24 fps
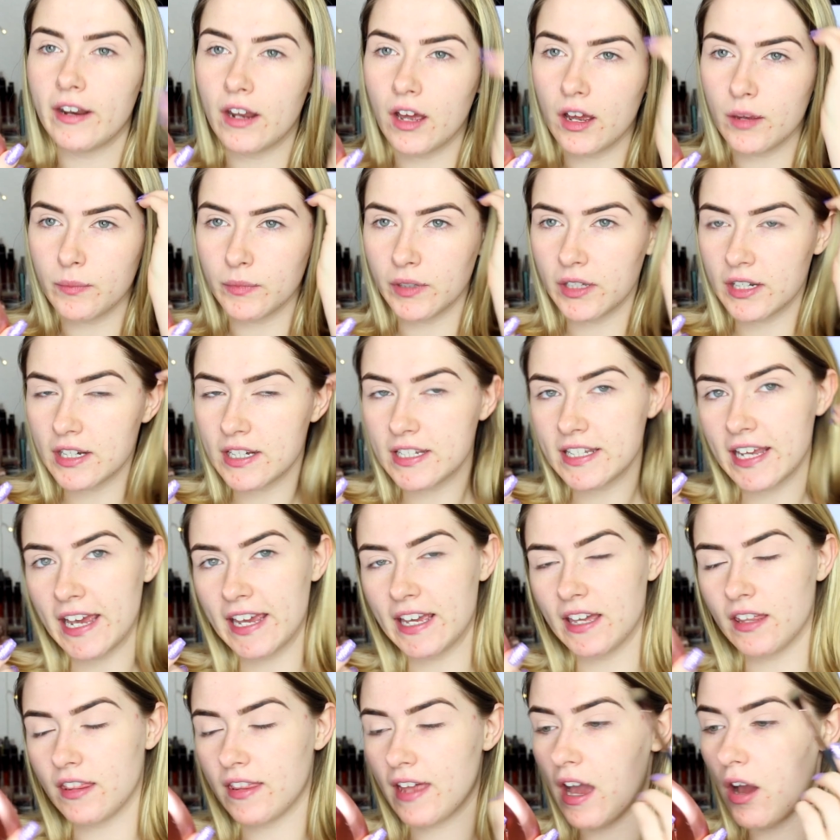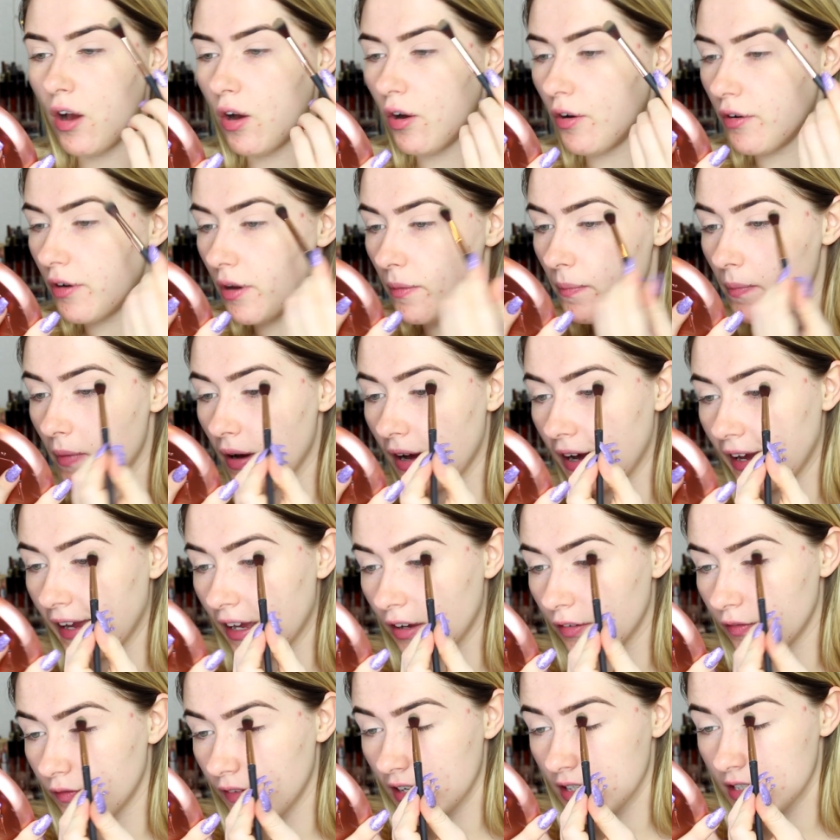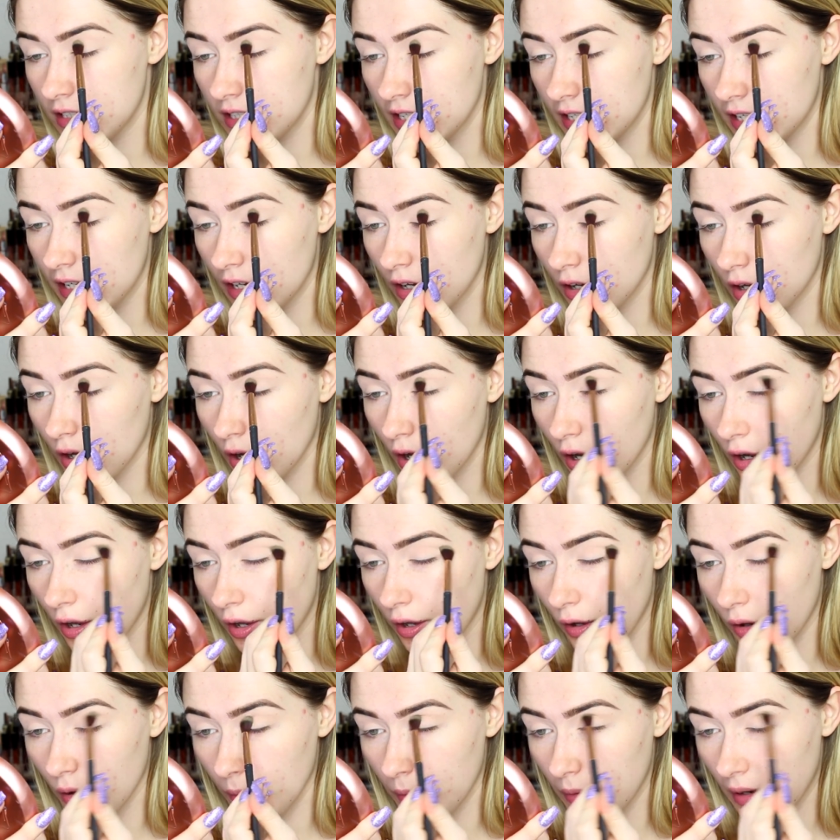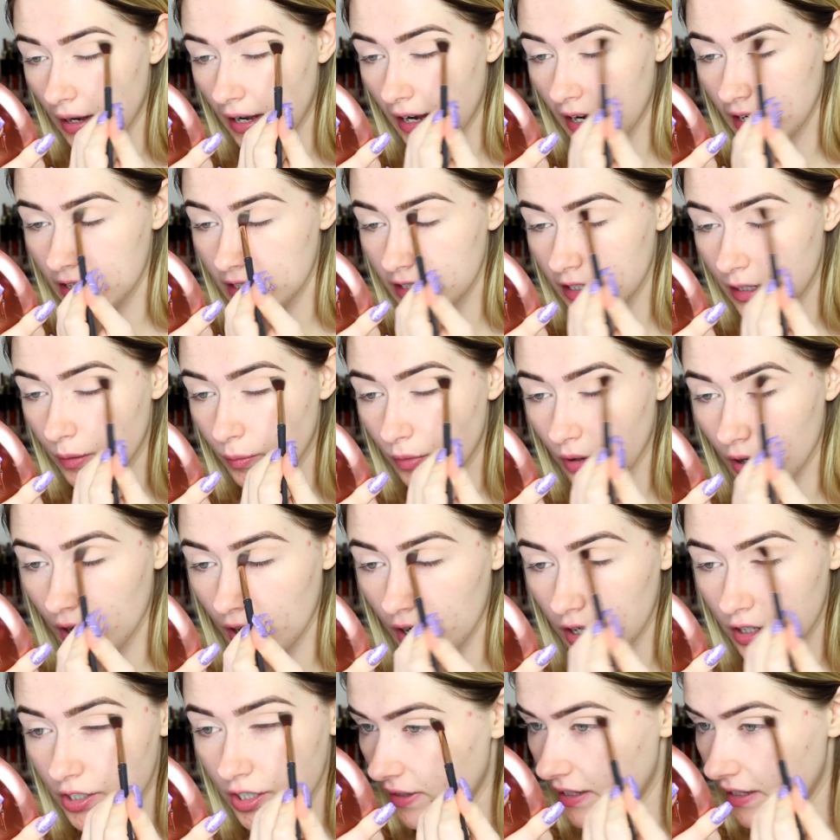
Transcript: And I'm going to take that on my Fancii Co blending brush.